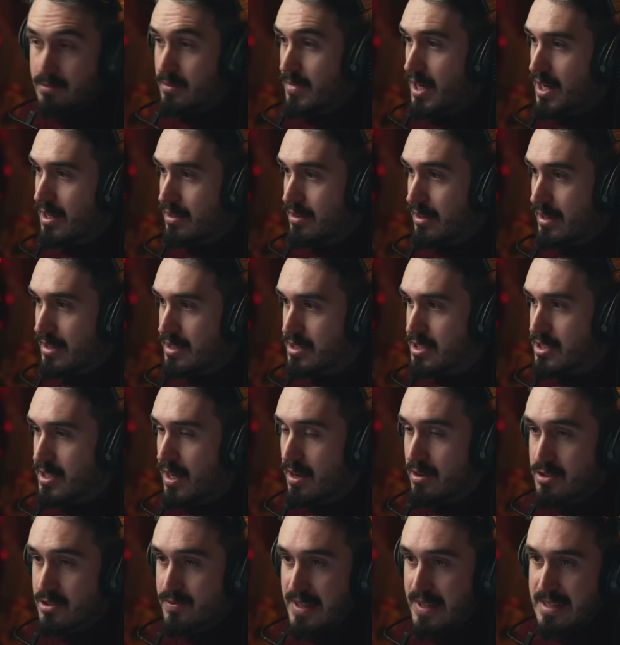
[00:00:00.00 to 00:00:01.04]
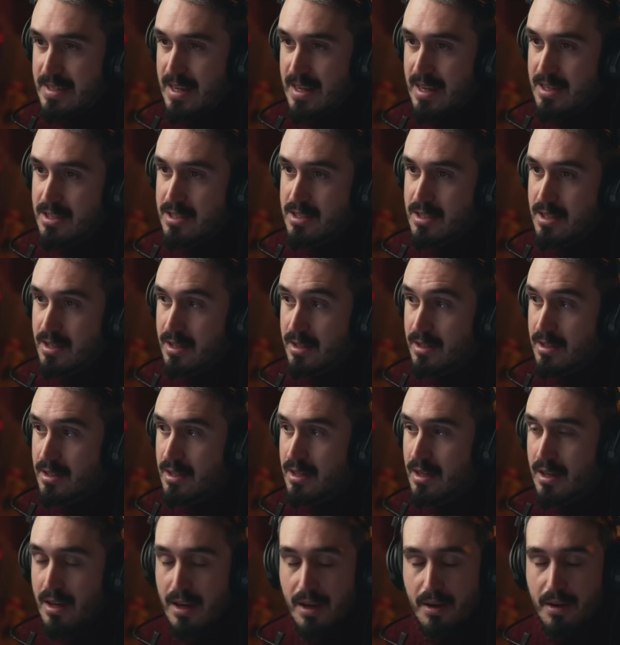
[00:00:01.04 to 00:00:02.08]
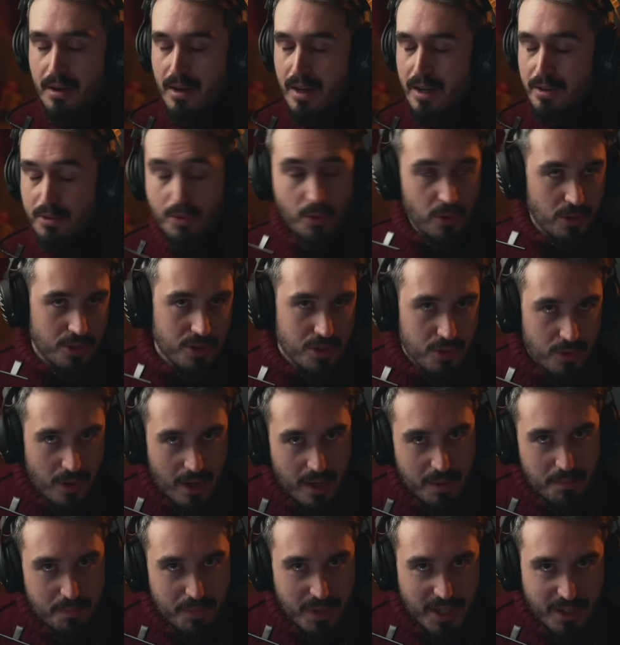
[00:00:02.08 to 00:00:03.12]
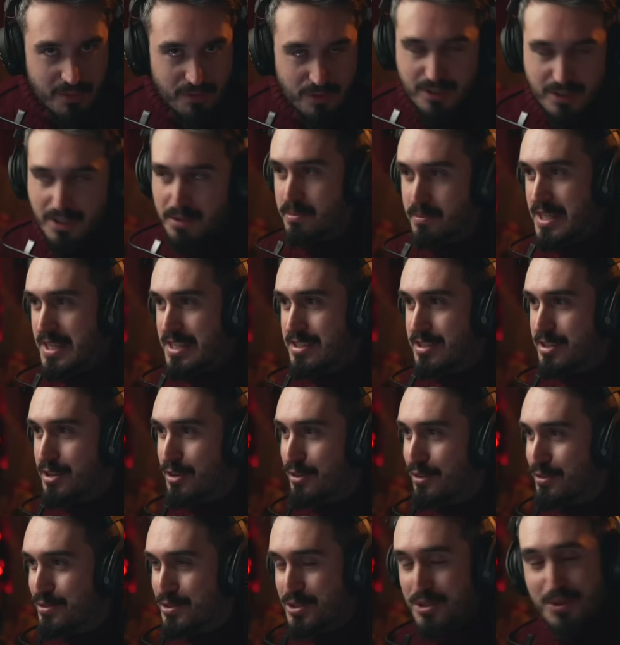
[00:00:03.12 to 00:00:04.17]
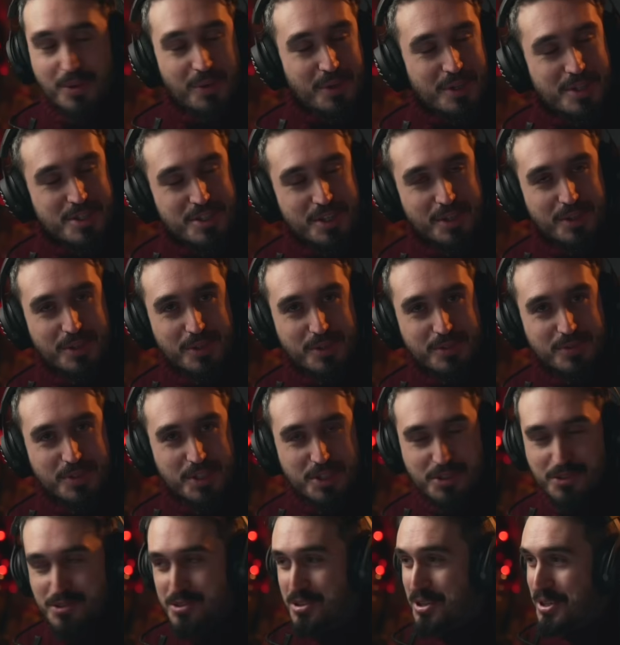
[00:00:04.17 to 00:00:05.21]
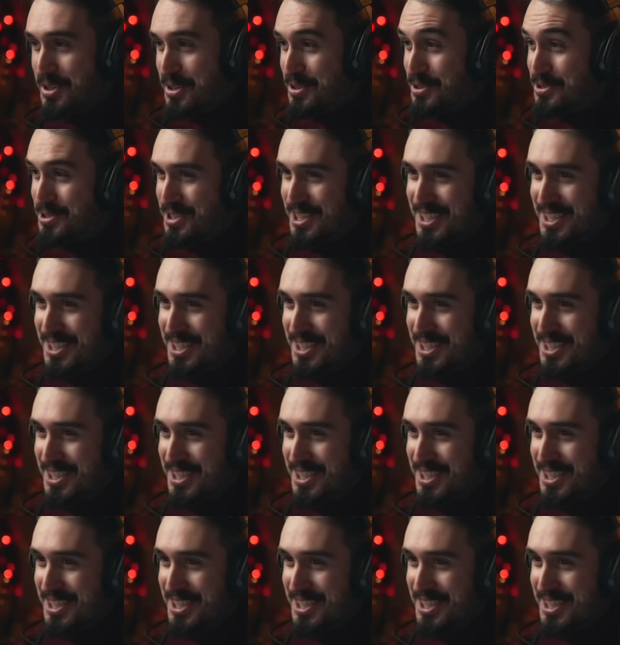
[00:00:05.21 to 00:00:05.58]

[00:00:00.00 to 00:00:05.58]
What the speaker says: I think it sounds fantastic, and also I paid for it myself, so it's a good reason to use